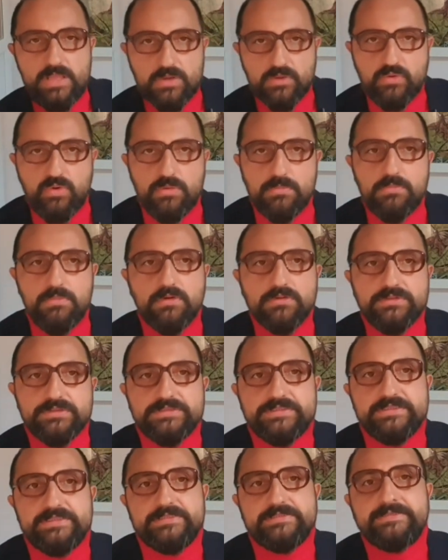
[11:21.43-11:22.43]

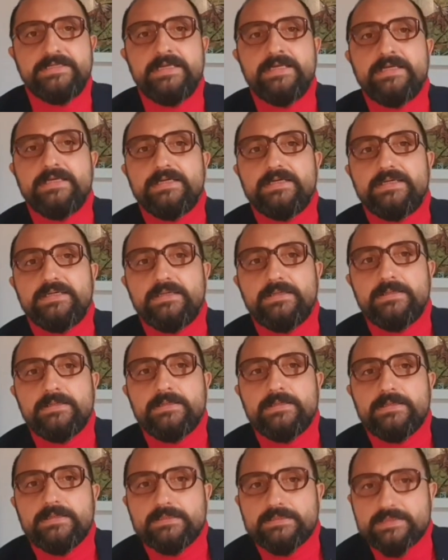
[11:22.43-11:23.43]
Commodities,
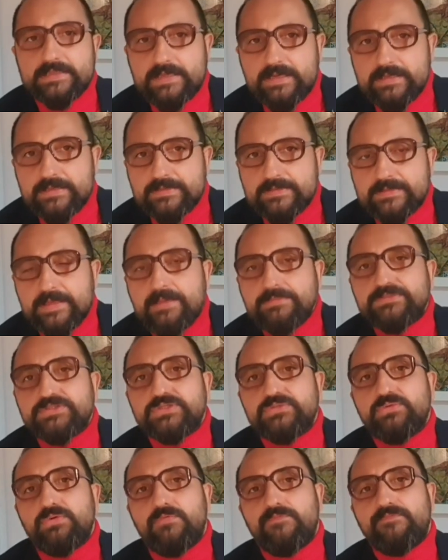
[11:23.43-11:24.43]
the
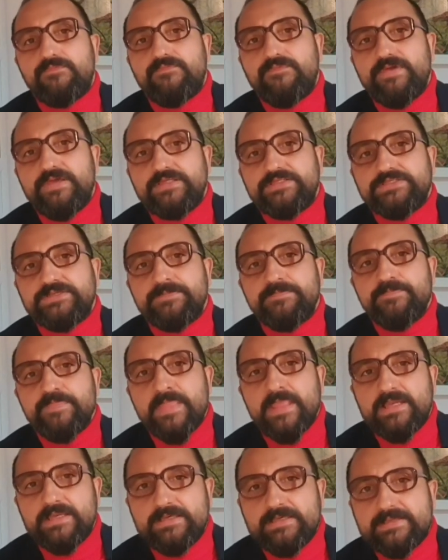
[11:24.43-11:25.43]
consumption of which
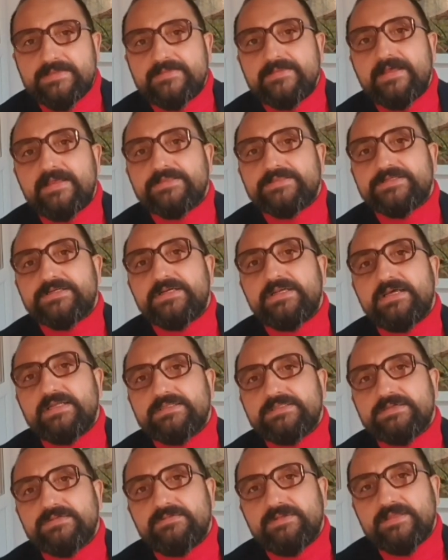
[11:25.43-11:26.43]
is not
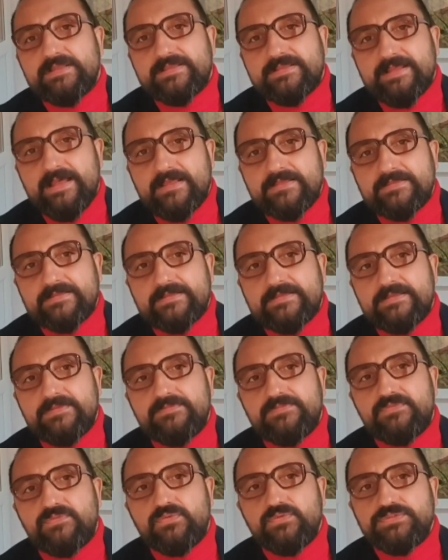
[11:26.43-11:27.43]
relatively
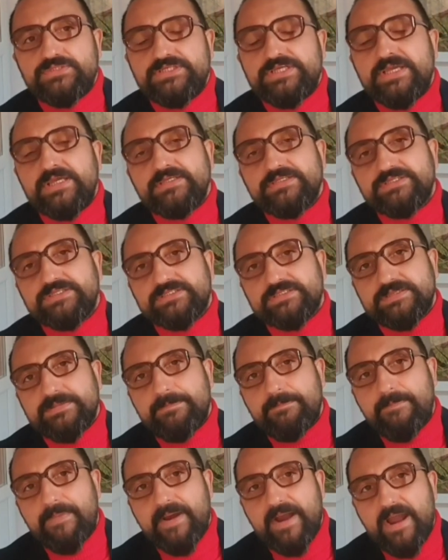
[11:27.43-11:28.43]
sensitive to changes
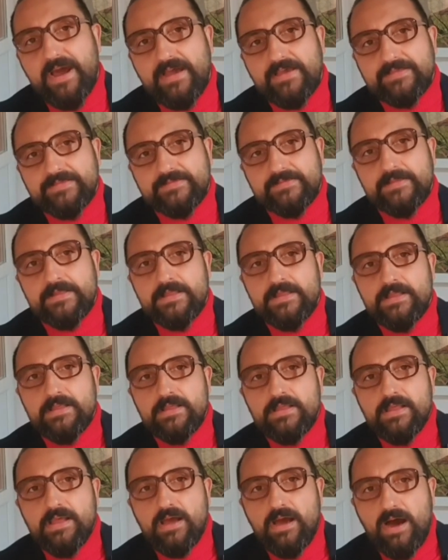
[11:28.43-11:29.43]
in price,
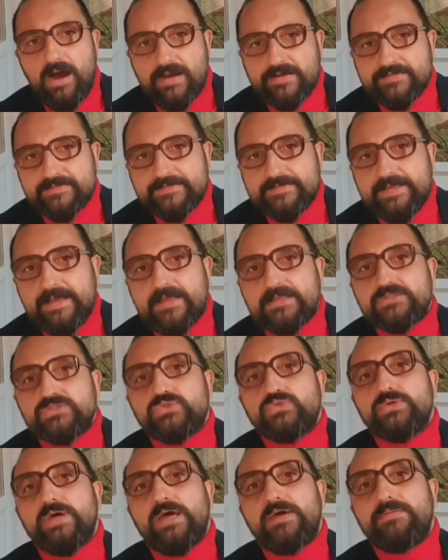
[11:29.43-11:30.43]
are said
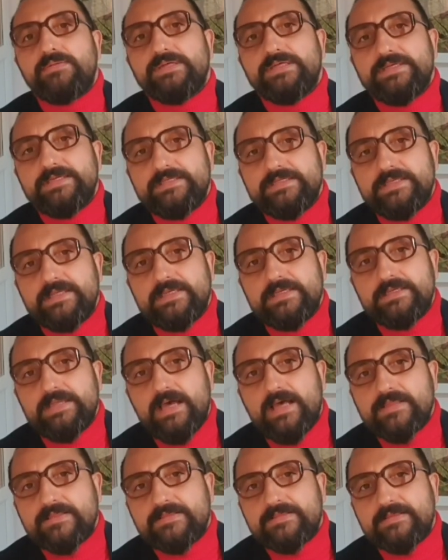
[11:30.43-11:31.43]
to have
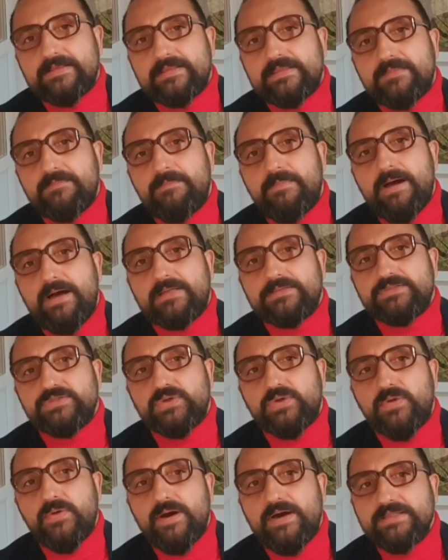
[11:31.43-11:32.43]
inelastic demand.
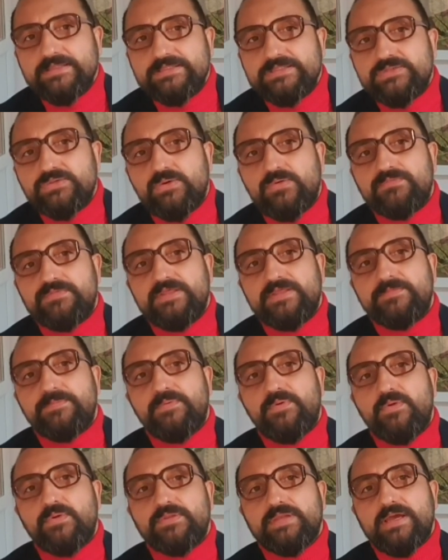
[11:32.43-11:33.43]
The quantity of this
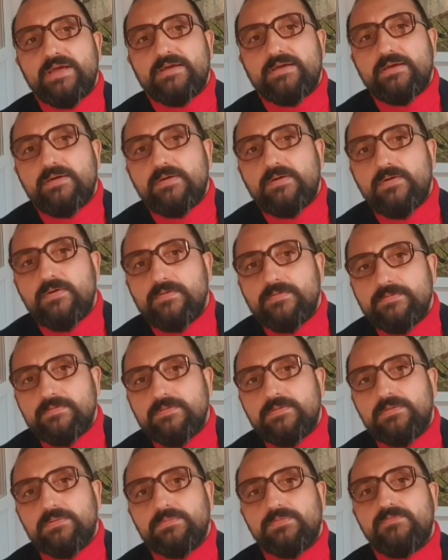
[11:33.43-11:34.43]
product
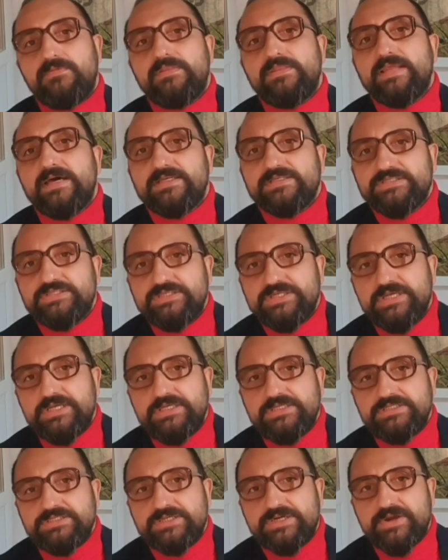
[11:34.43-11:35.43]
consumed will not
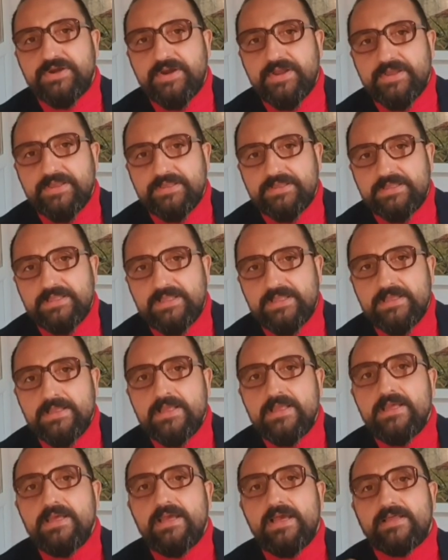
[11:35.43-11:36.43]
change greatly
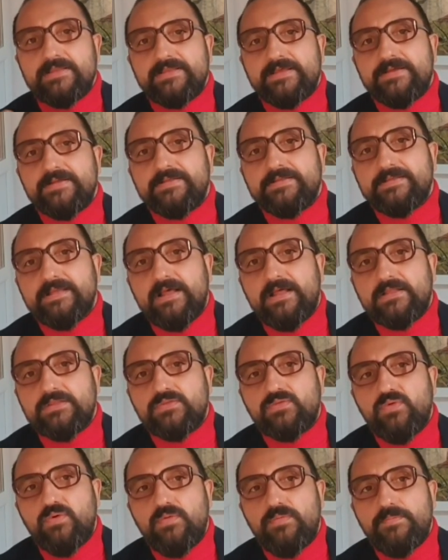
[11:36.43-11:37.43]
as a
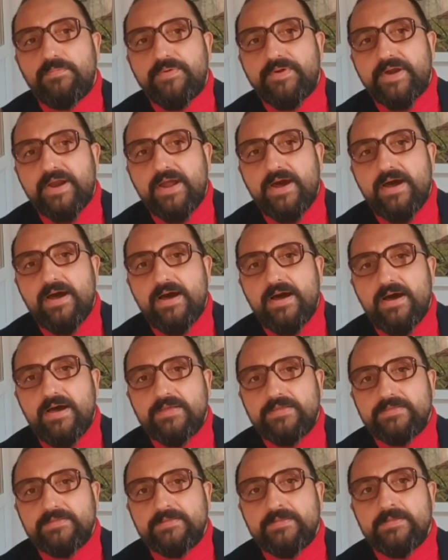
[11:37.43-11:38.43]
result of
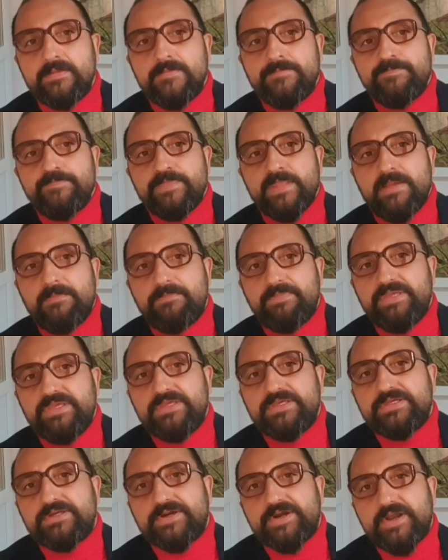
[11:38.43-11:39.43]
price
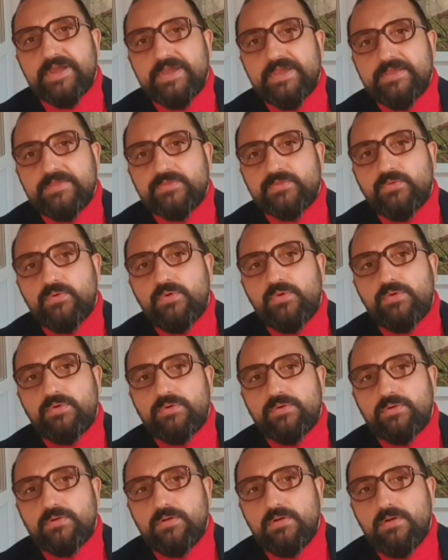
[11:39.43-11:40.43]
being raised or
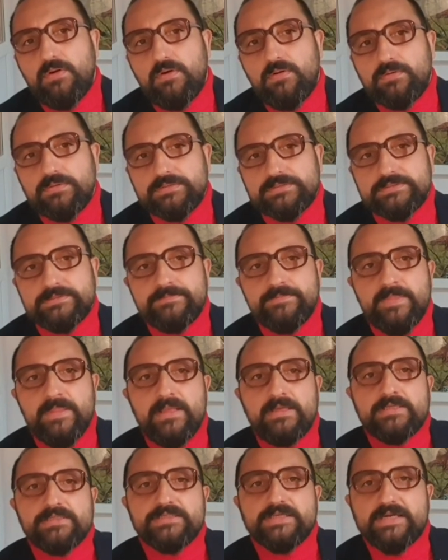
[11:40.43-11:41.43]
lowered.
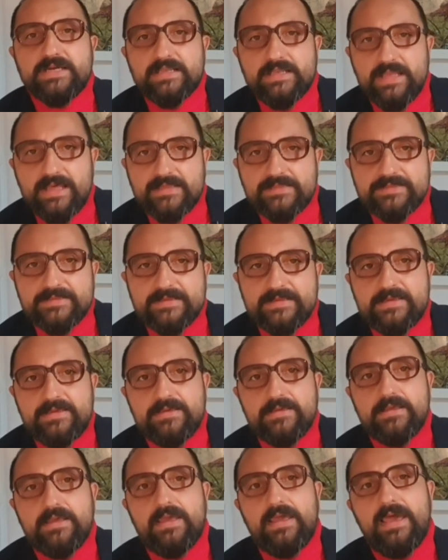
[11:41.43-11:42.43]
The
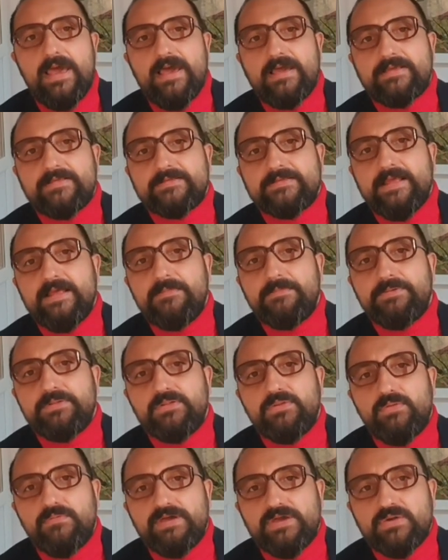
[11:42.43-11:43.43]
classic
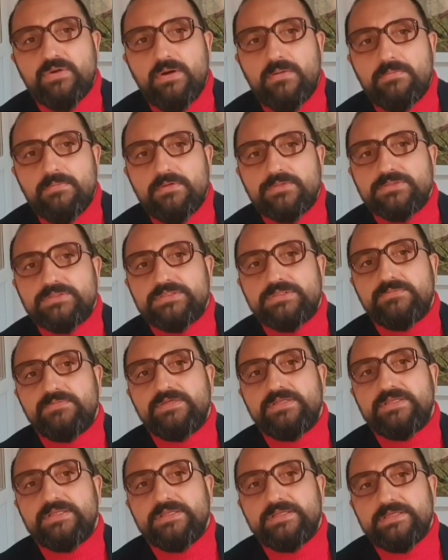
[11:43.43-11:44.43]
example of a commodity
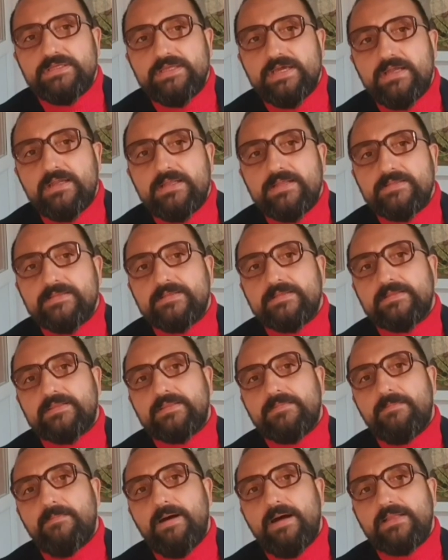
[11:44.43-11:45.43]
with inelastic
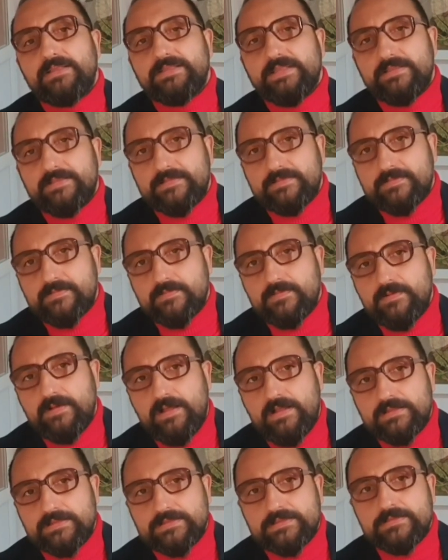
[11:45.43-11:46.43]
demand is
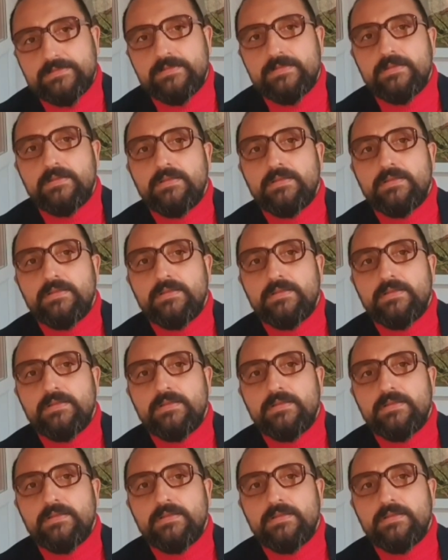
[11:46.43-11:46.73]
salt.